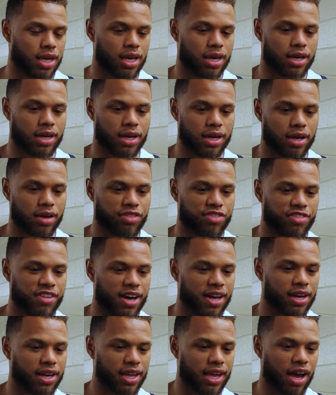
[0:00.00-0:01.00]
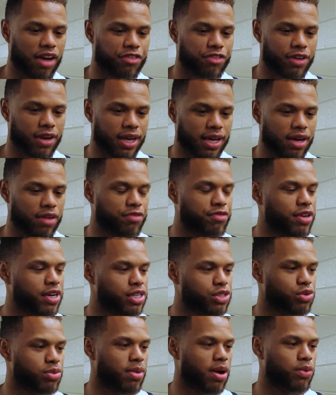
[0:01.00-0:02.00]
And uh, finally, I feel like I'm
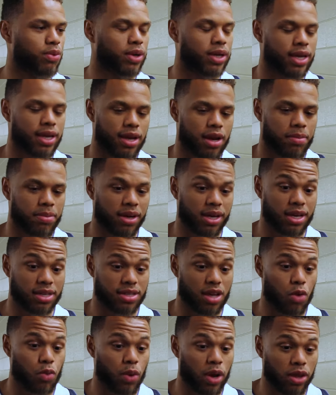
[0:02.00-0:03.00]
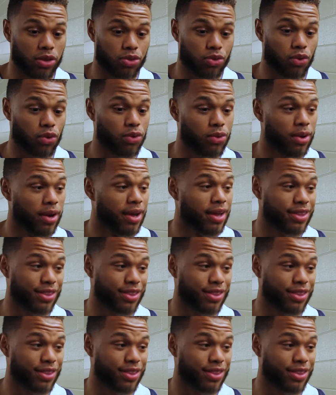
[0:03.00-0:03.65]
finished with my rookie year because I went through